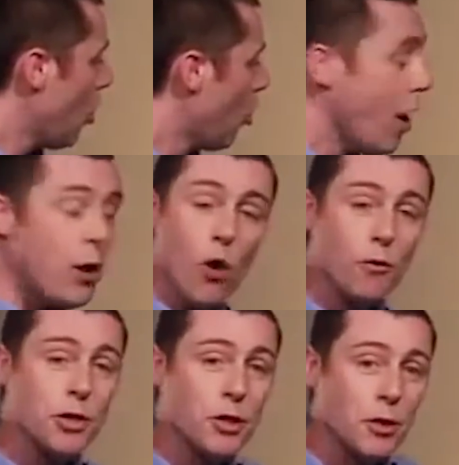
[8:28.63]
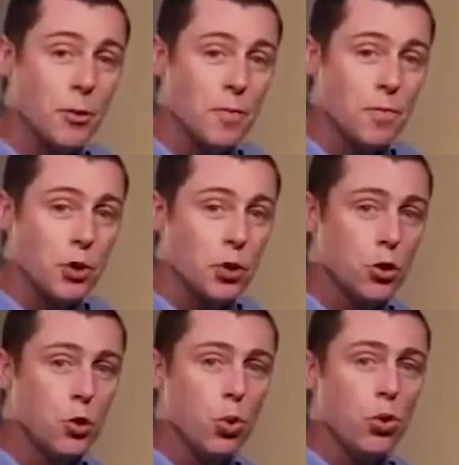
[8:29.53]
Quite often,
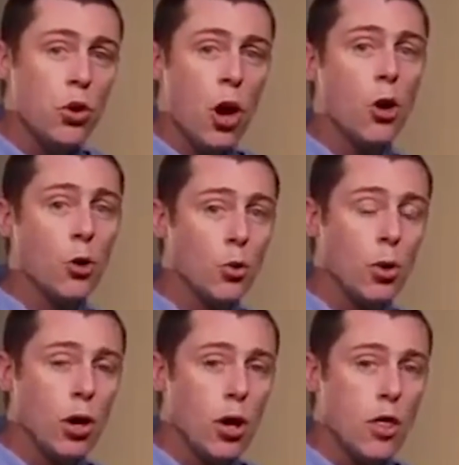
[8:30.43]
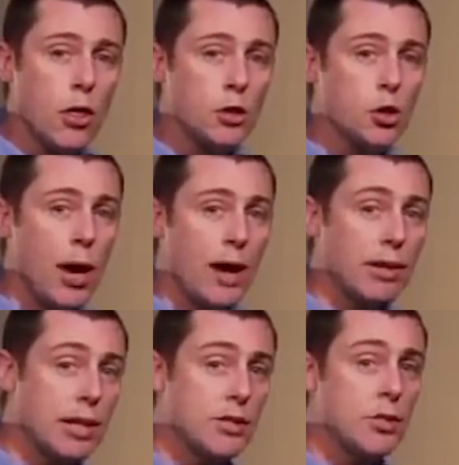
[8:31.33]
you will know that you
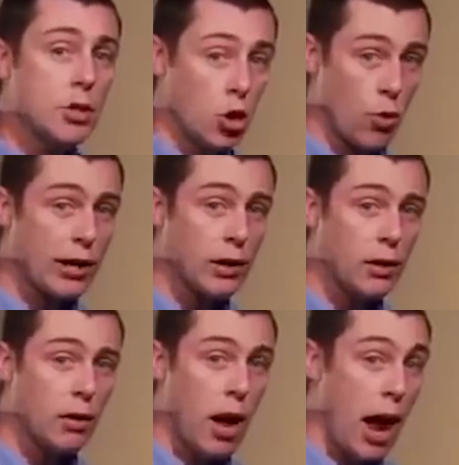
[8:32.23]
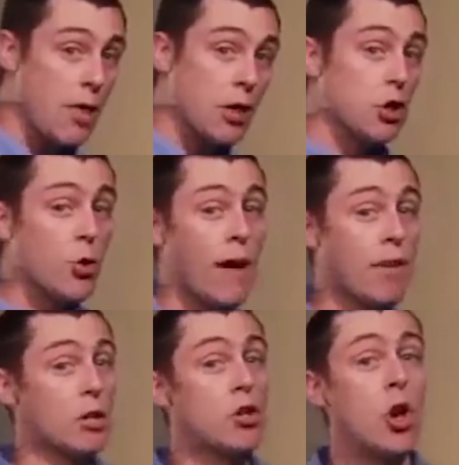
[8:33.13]
have listened correctly and that you
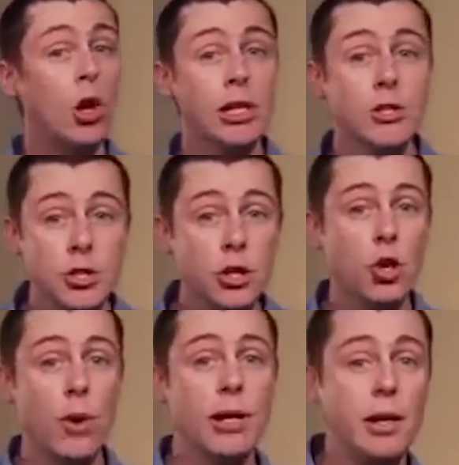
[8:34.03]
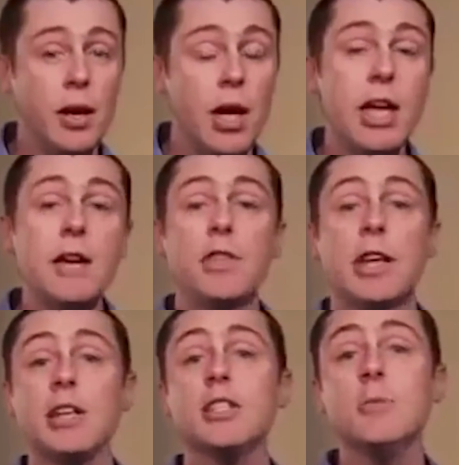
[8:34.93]
have acknowledged correctly if
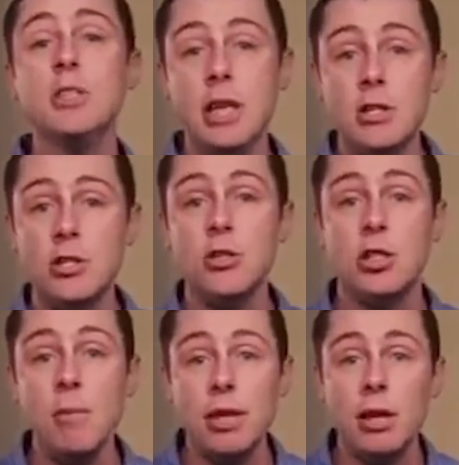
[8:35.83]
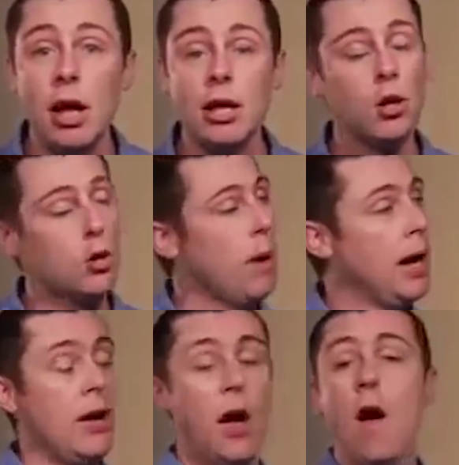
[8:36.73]
the customer says to you something like, look,
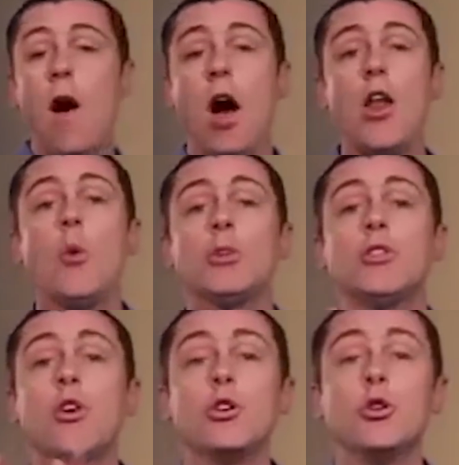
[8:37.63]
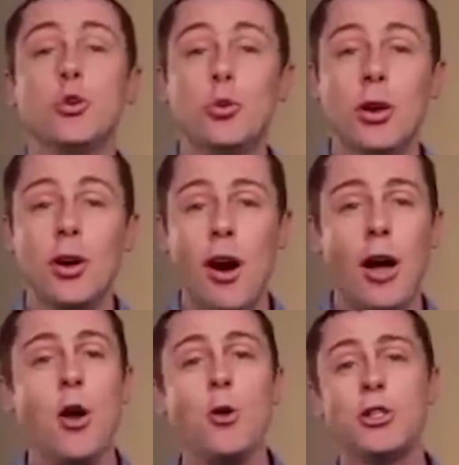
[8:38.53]
mate, I know it's not you.
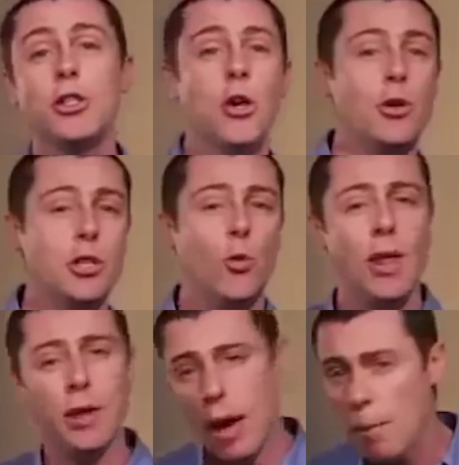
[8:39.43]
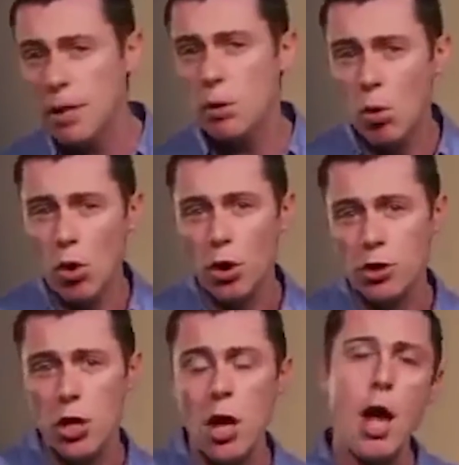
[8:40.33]
I know it's the way the company
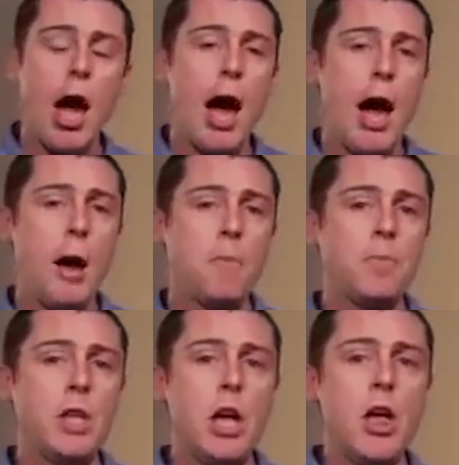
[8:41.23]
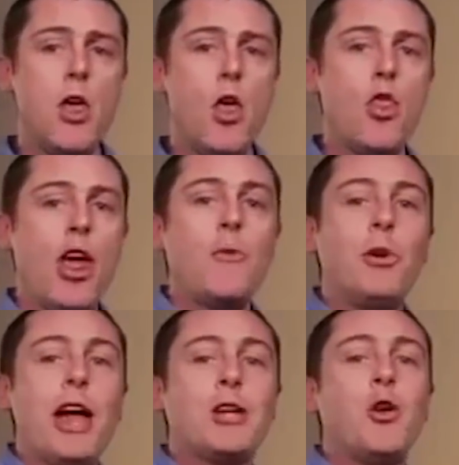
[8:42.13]
works. They
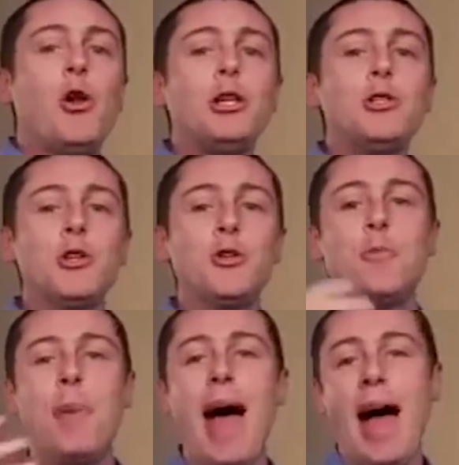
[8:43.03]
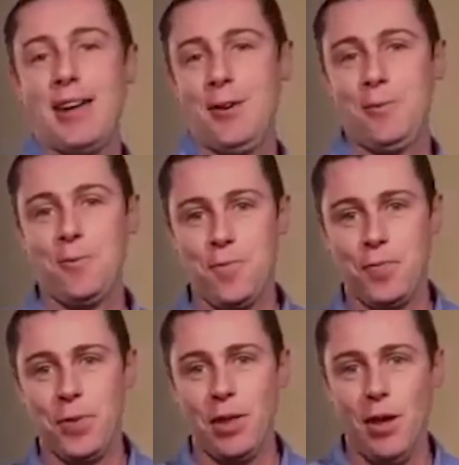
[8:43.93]
will acknowledge you back.
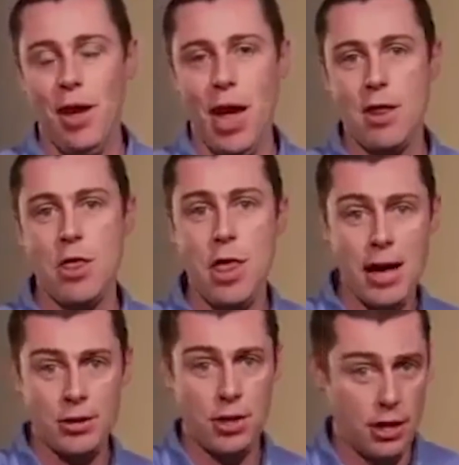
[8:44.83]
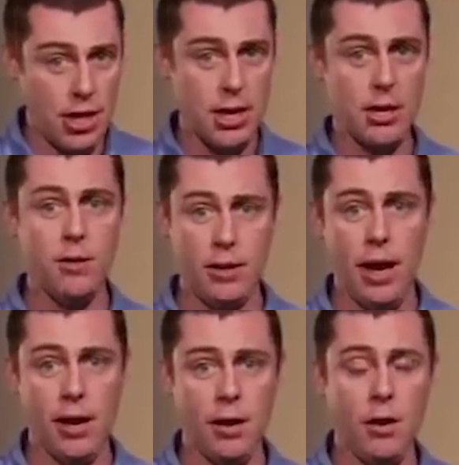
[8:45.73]
And that's a key
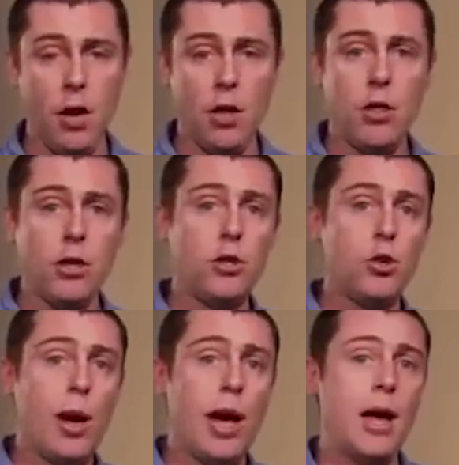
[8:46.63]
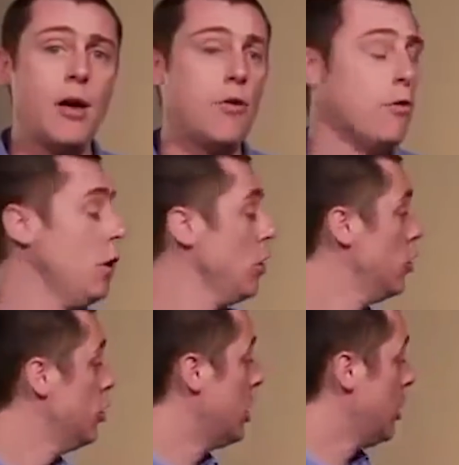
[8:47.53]
indicator that you have
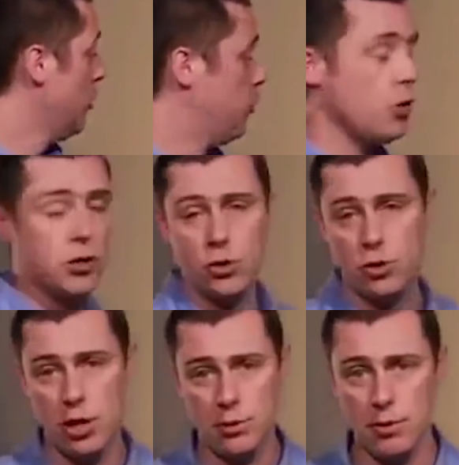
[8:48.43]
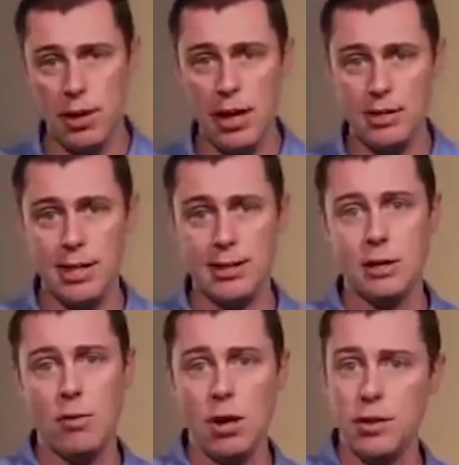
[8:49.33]
done the first two steps of the last
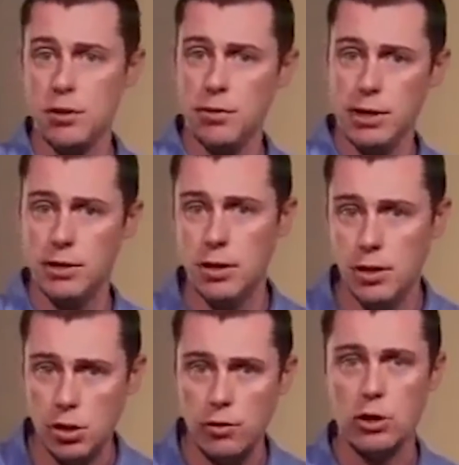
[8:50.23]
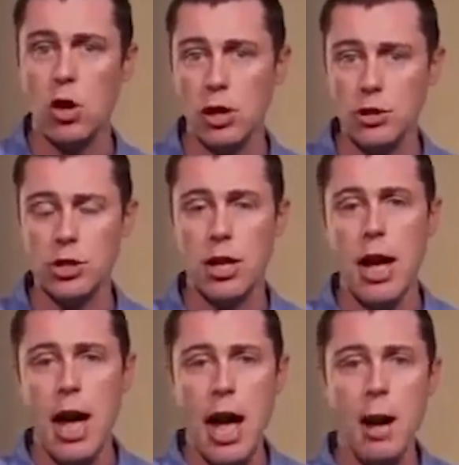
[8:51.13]
technique right, that you've listened and that you've acknowledged.
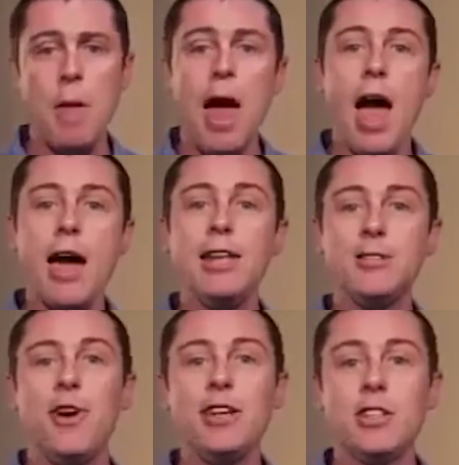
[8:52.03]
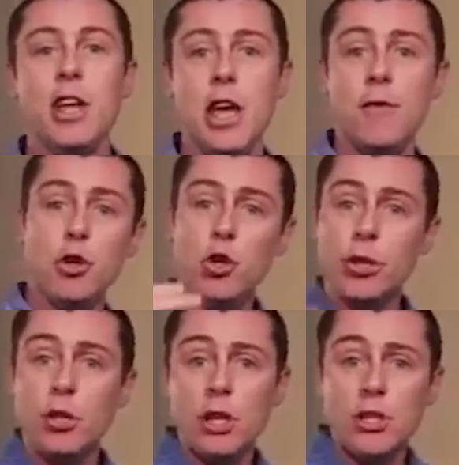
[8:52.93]
And let's face it, if
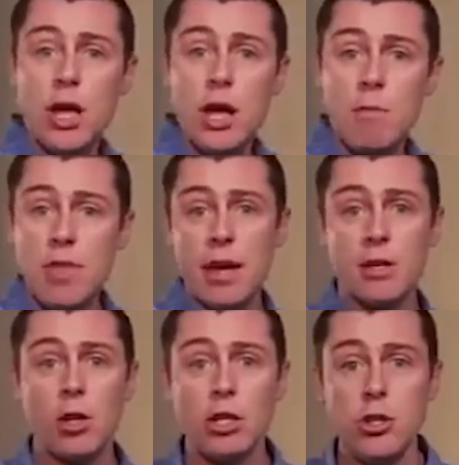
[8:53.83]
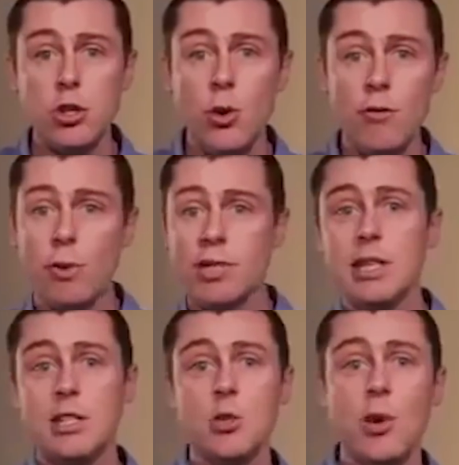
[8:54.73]
you acknowledge them, they acknowledge you, everyone's
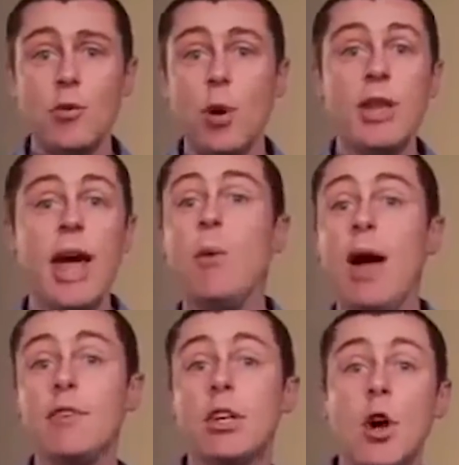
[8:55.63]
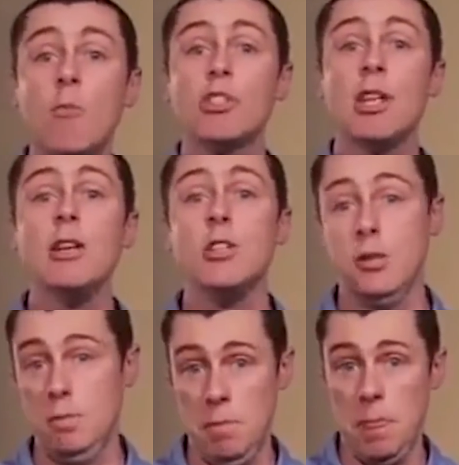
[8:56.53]
listening to everyone, now we're having a
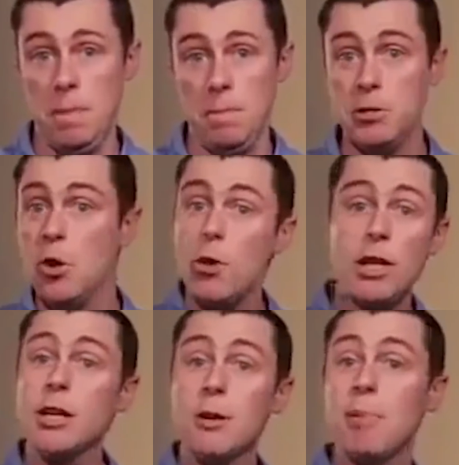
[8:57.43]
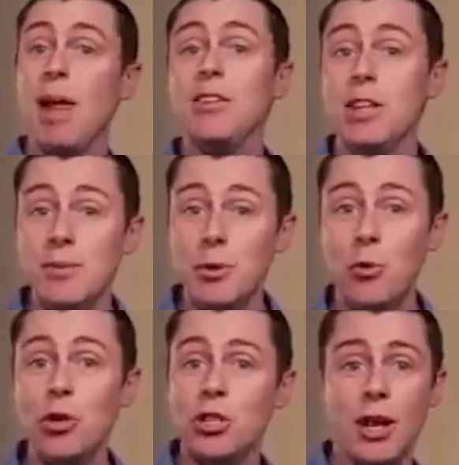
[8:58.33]
conversation. It's not really a complaint
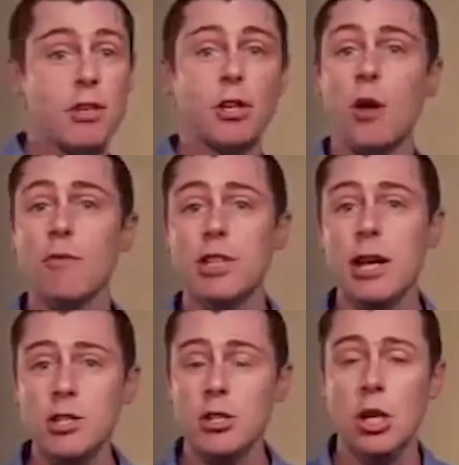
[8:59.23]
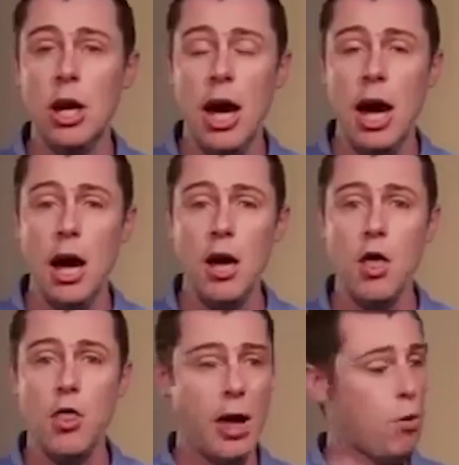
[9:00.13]
anymore, we're just having a conversation.
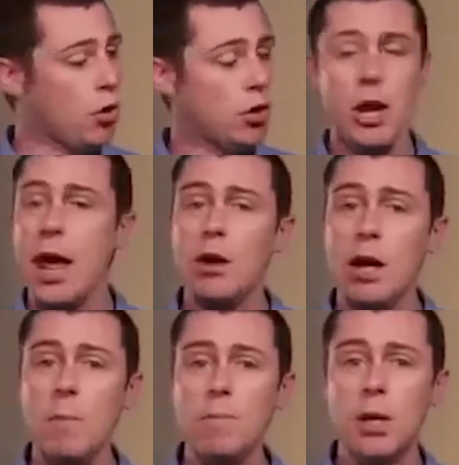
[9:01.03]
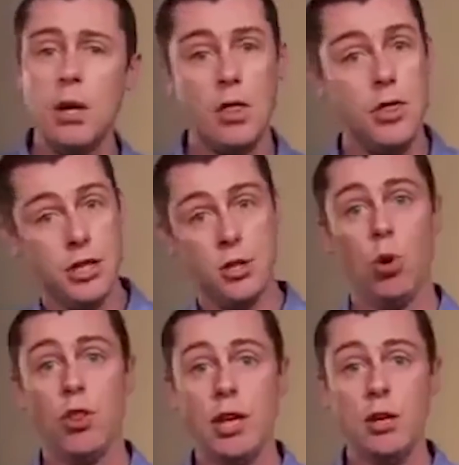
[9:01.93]
They wanted an outcome, this is
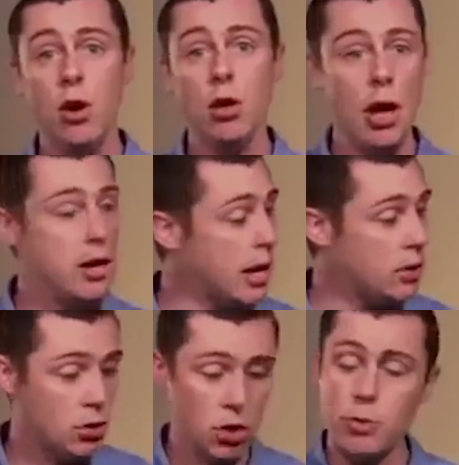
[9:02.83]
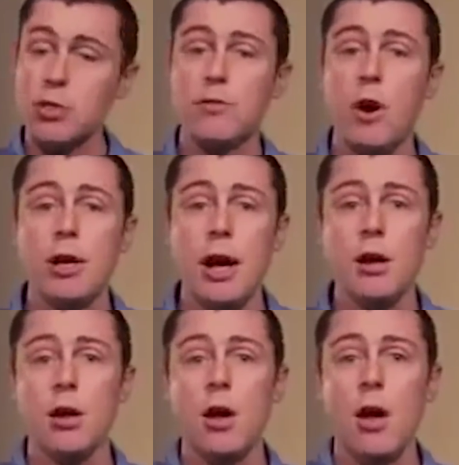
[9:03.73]
what they got, and now your job is to find
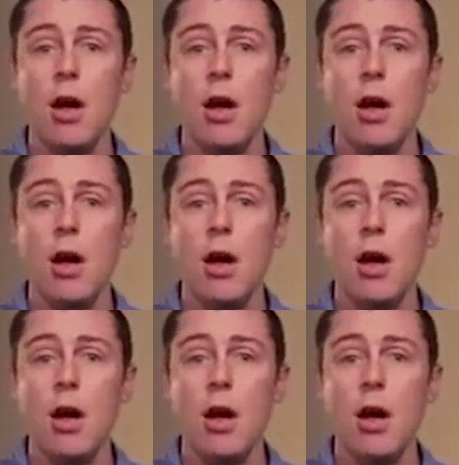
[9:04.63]
out